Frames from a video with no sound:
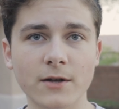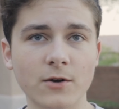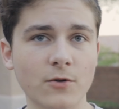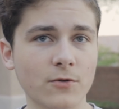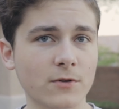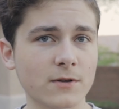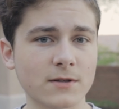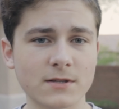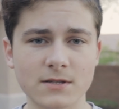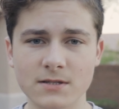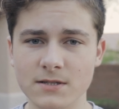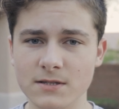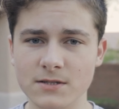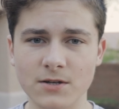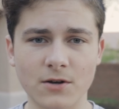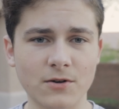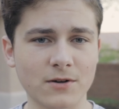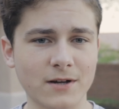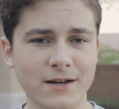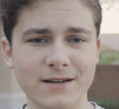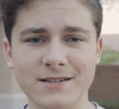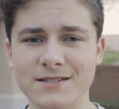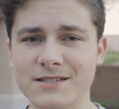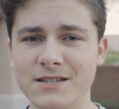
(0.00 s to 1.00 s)
I know that this is
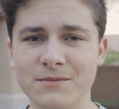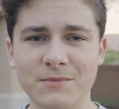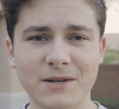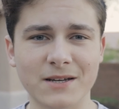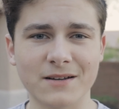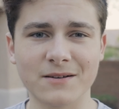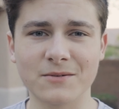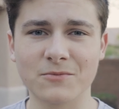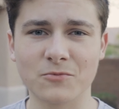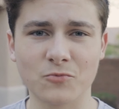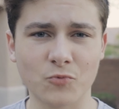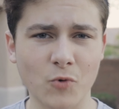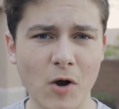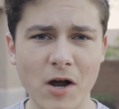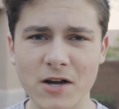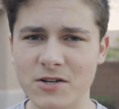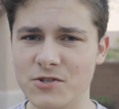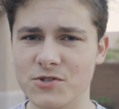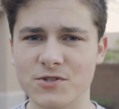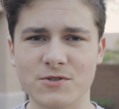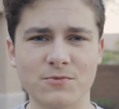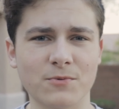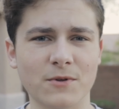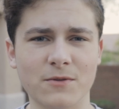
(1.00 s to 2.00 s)
all kind of seeming
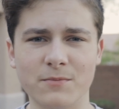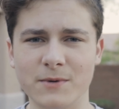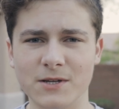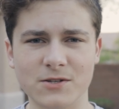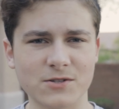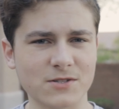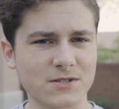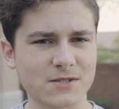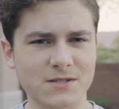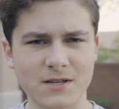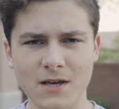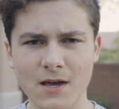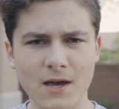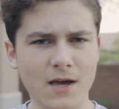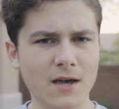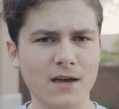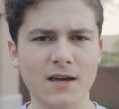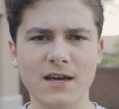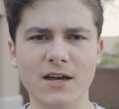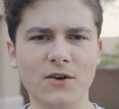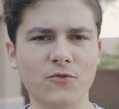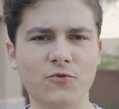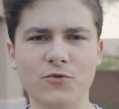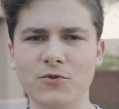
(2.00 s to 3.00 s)
rushed with me just
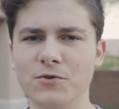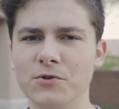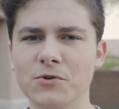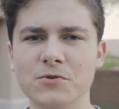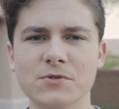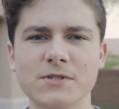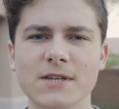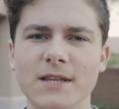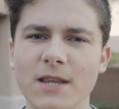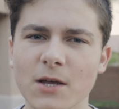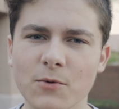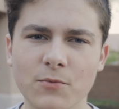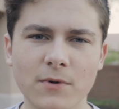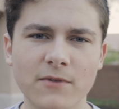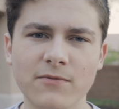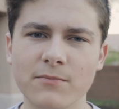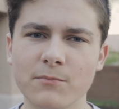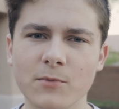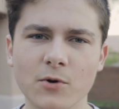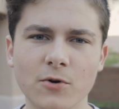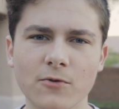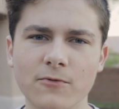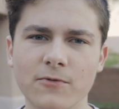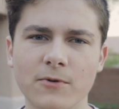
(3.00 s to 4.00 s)
introducing that we've
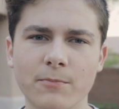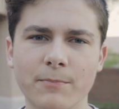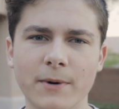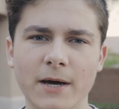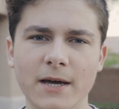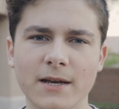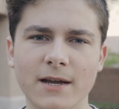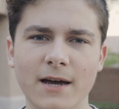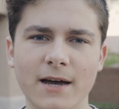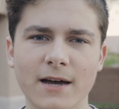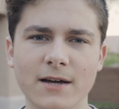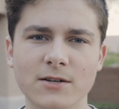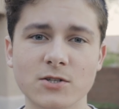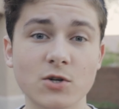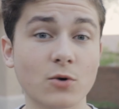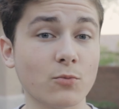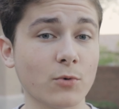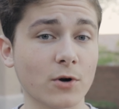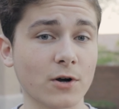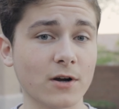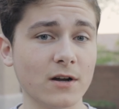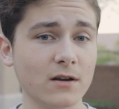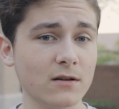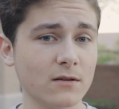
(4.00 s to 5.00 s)
moved, but
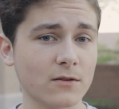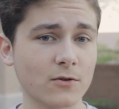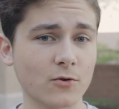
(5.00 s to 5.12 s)
don't worry,